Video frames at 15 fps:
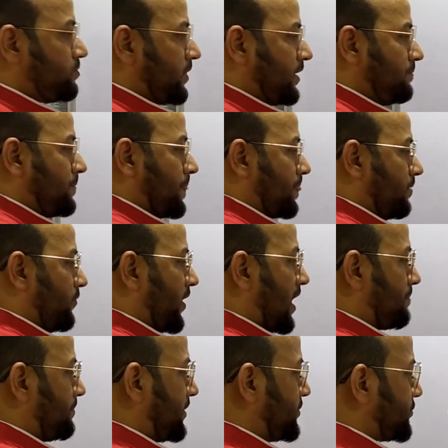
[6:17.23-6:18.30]
B, what
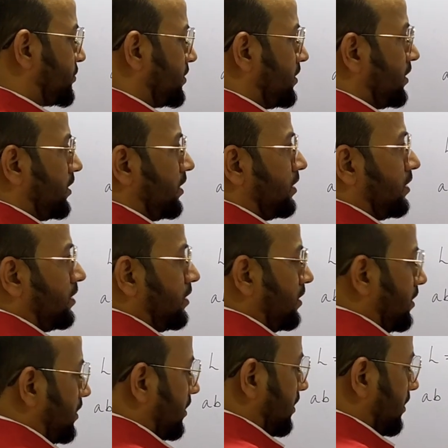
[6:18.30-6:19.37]
happens?
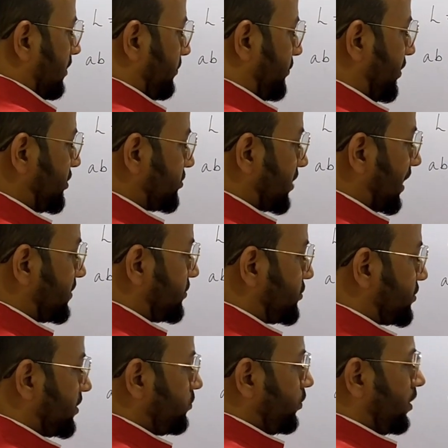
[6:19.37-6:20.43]
This
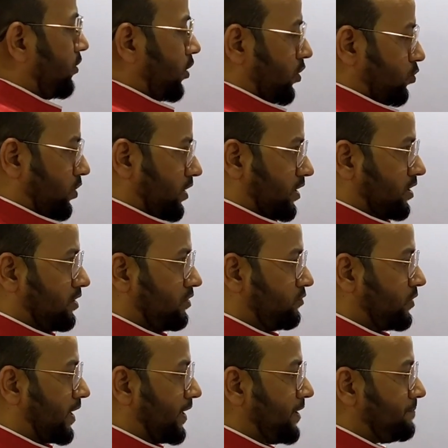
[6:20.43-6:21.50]
transition will not work.
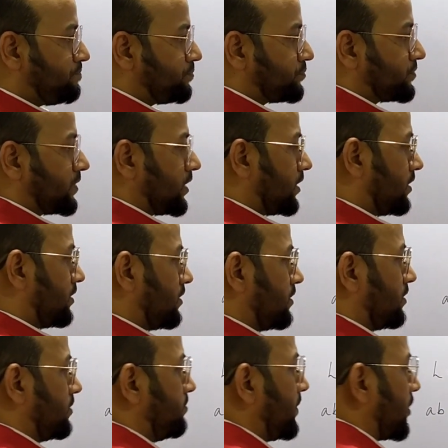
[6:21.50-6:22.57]
Why?
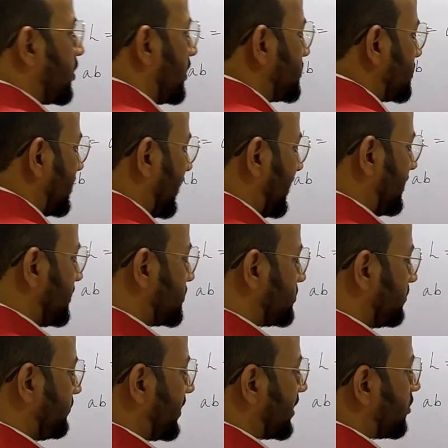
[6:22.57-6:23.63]
Because it
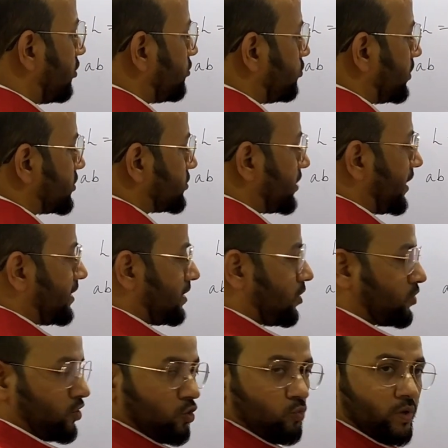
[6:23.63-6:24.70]
is, we are on to the state
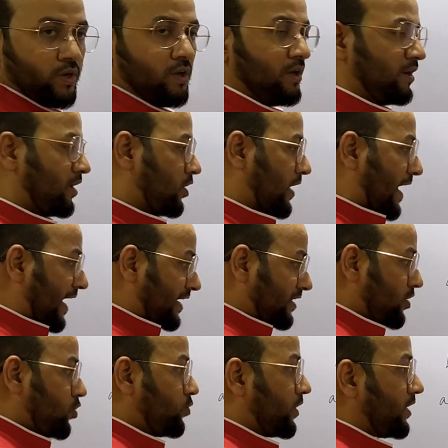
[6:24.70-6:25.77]
now Q1. Now
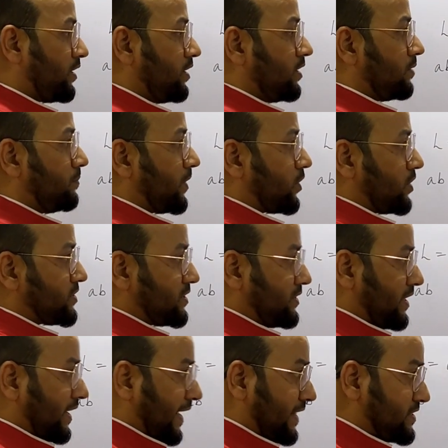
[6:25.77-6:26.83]
at Q1, because
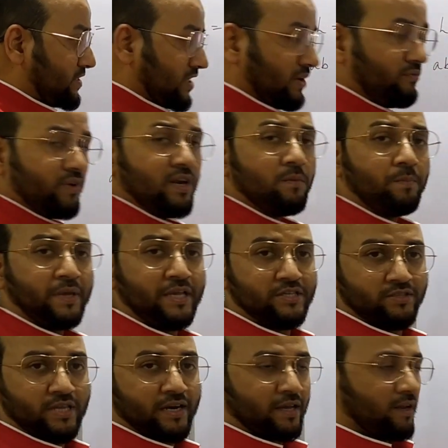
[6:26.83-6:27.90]
there can several
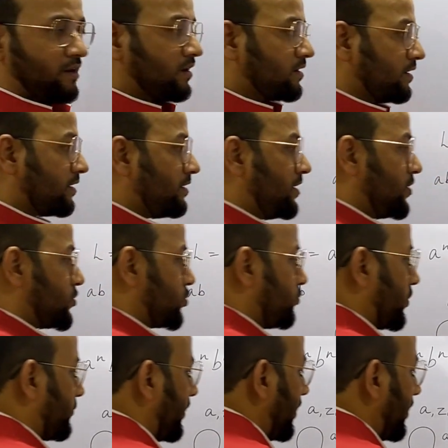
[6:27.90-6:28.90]
B's that can occur. So what